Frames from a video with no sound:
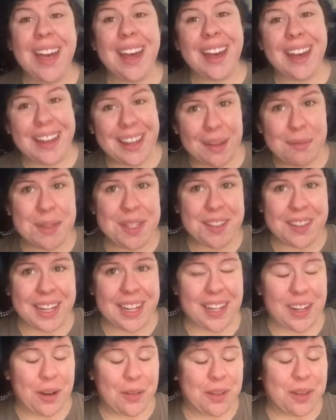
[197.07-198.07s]
I am still
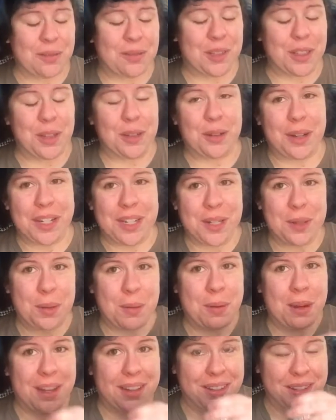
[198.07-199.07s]
getting over the flu. I do
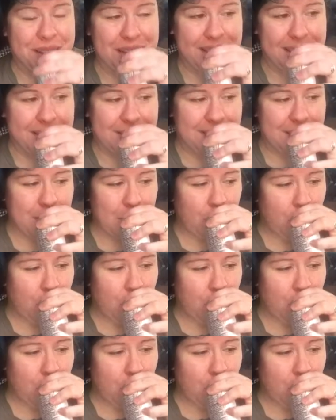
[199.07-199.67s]
apologize.